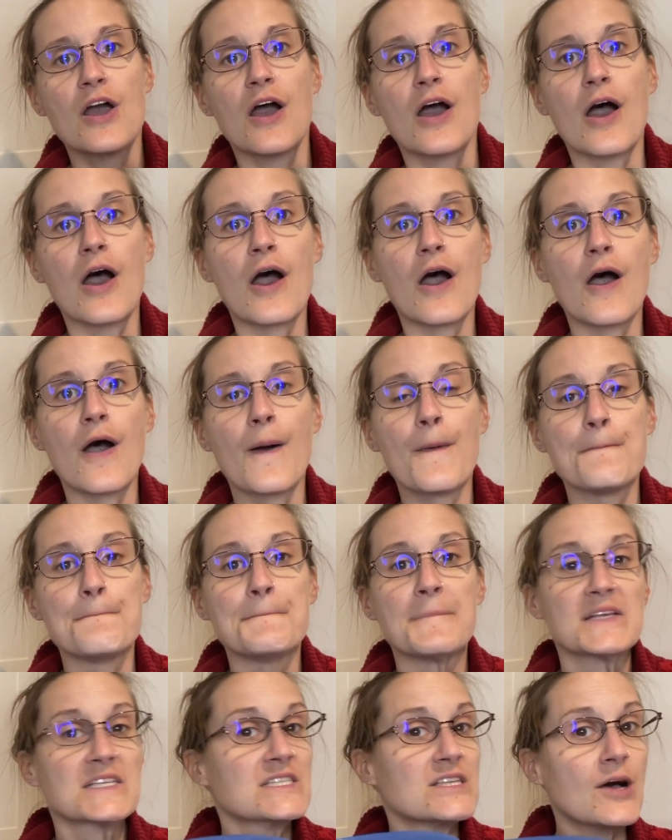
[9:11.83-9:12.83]

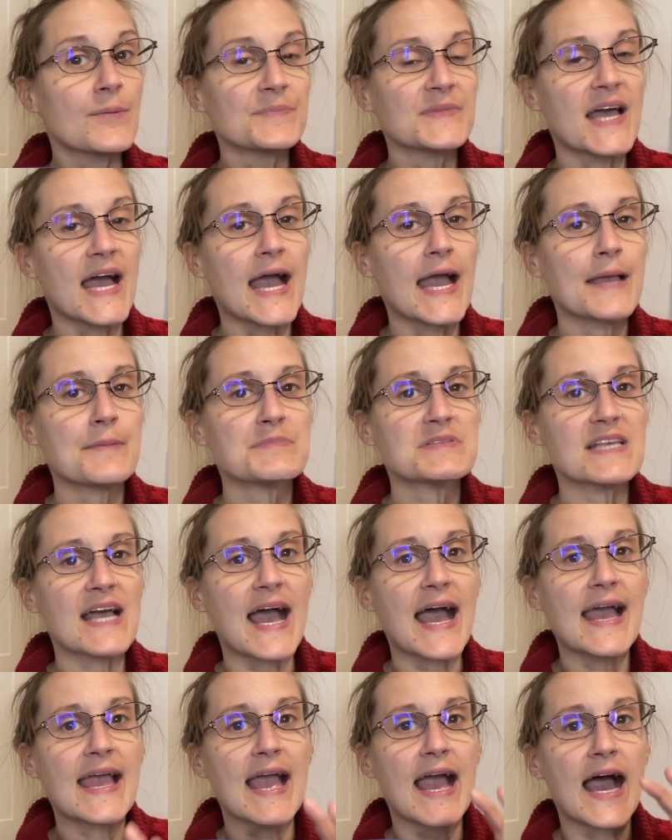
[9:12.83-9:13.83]
Um, sometimes
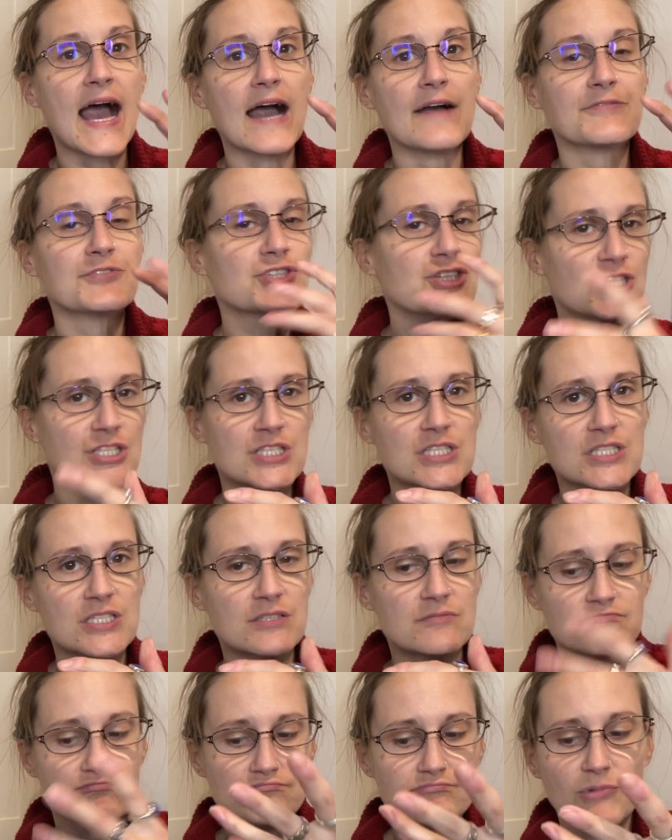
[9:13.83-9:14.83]
I have just
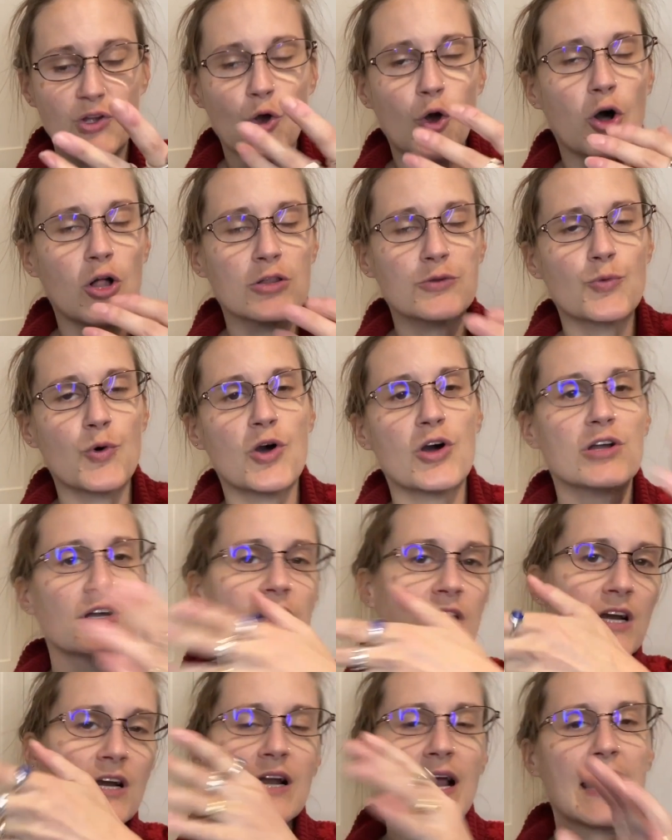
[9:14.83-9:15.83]
cold
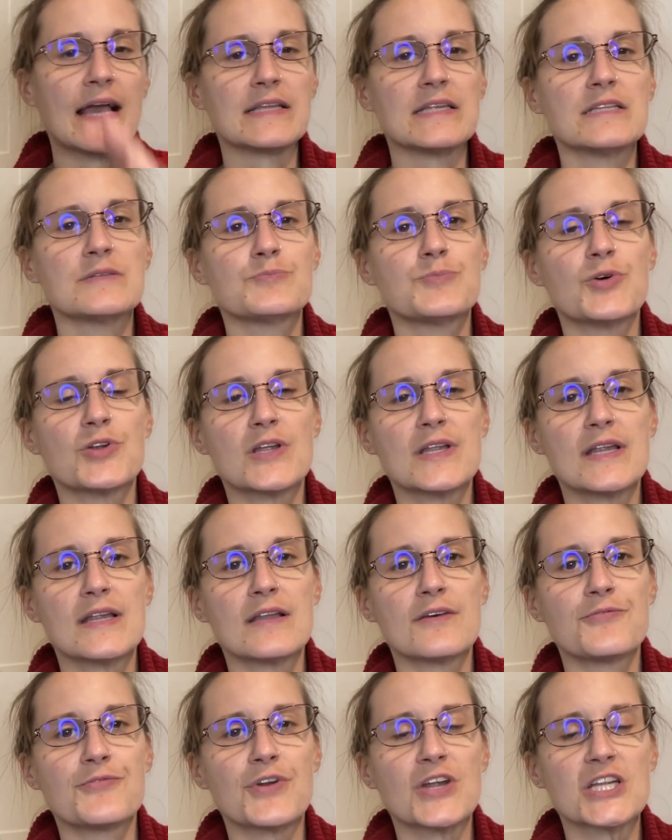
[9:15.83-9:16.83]
water. I didn't put it in
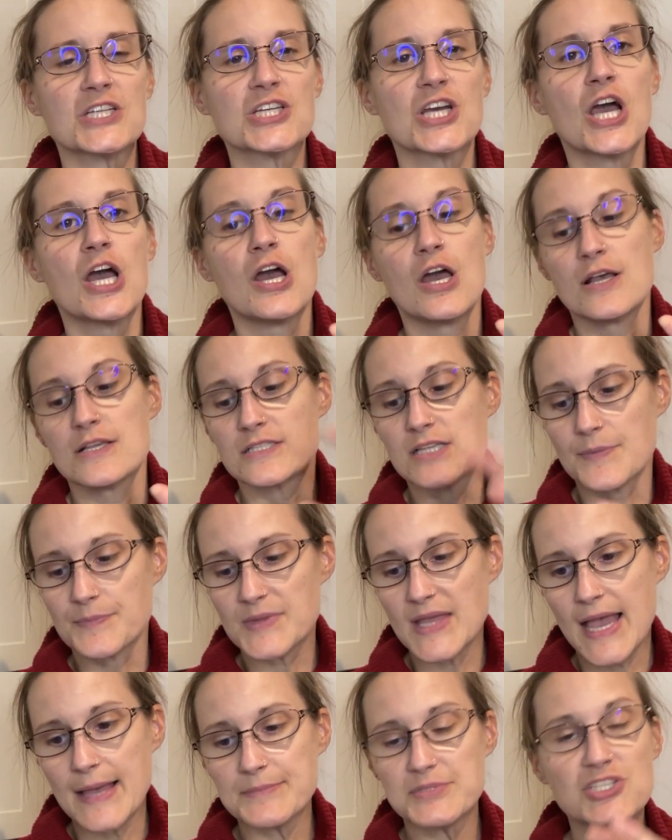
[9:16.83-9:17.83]
the fridge.
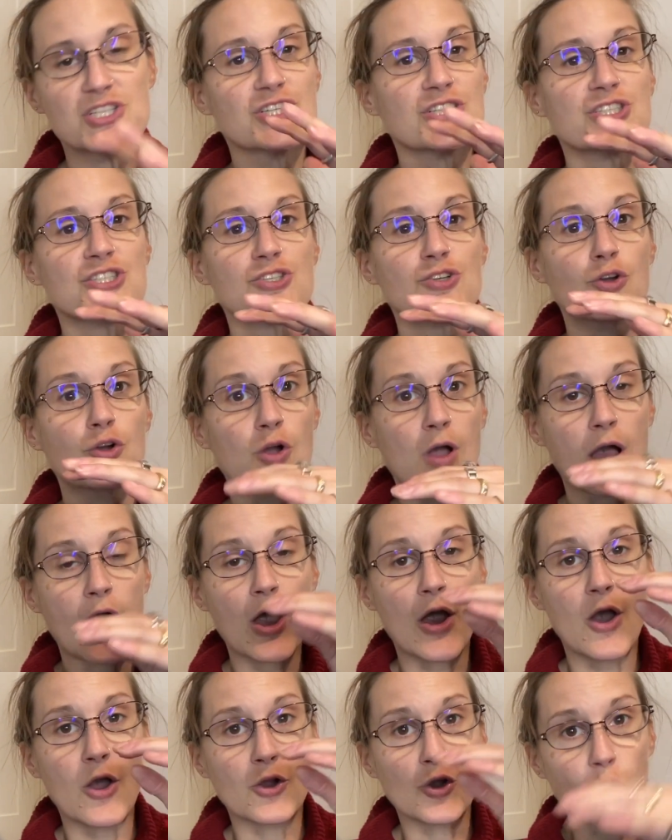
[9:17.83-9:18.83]
Sometimes just
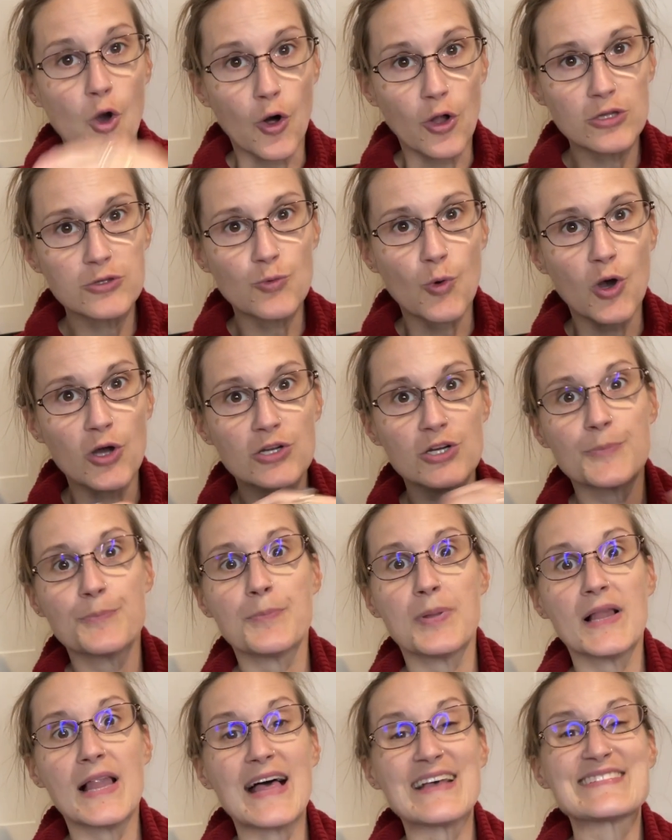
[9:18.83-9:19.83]
uh, cold water
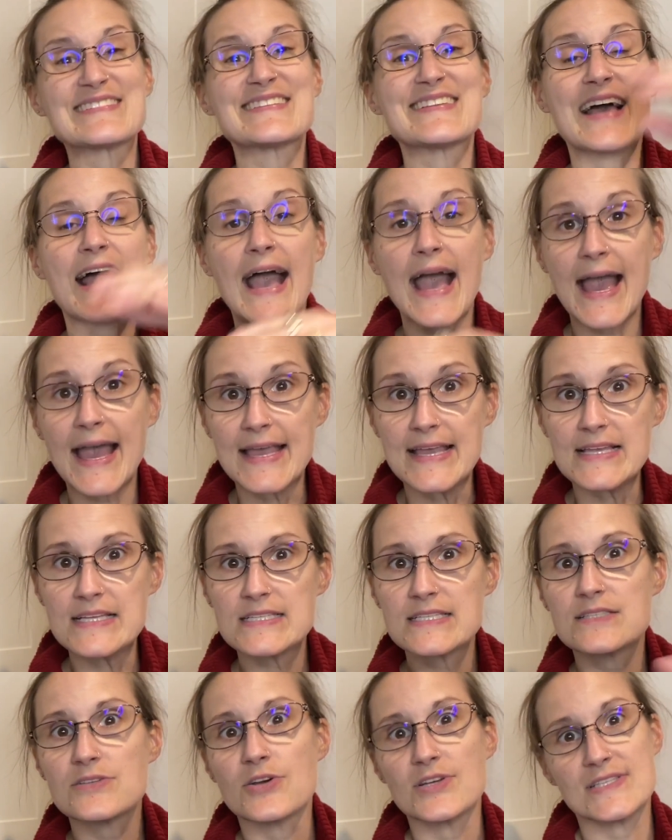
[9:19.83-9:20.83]
plus
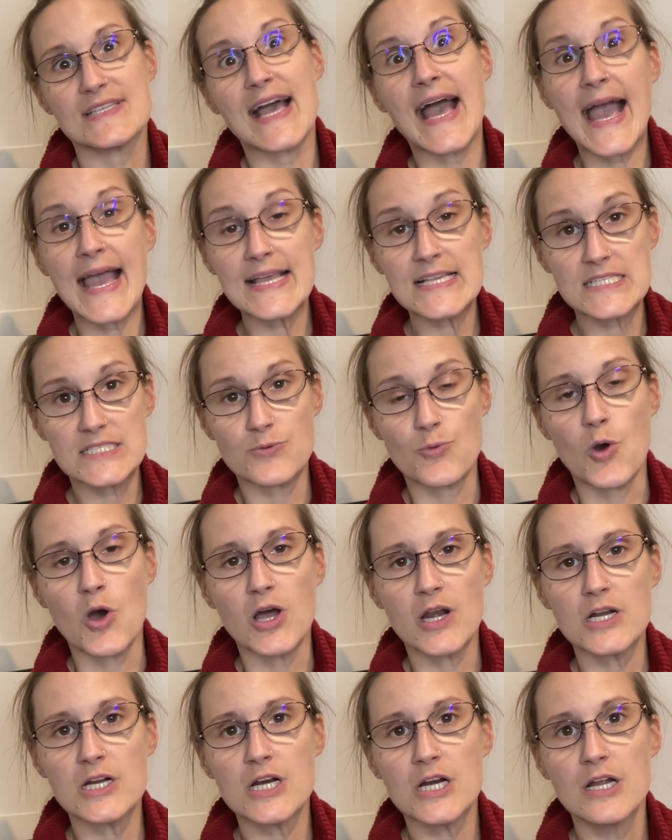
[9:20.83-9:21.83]
ice, so it's ice
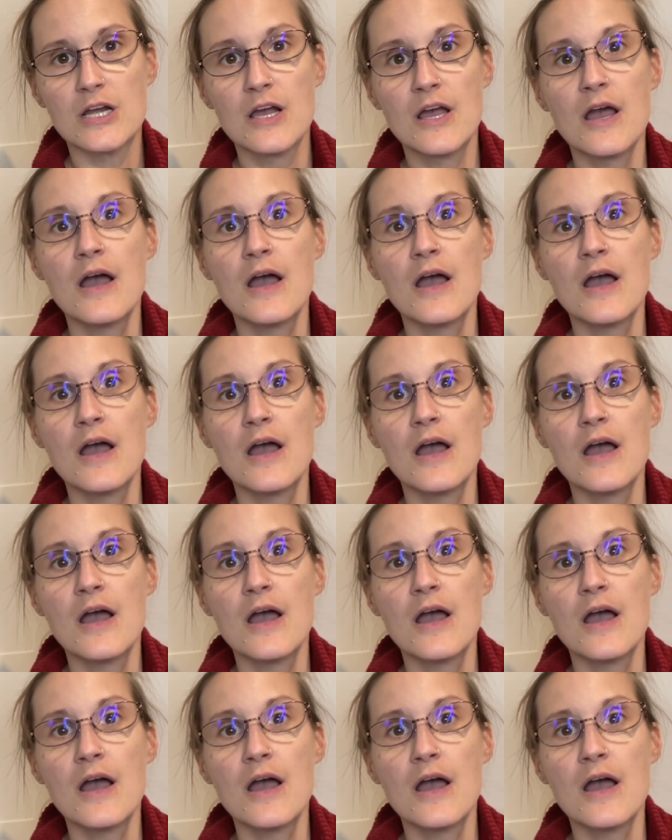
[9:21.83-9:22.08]
water.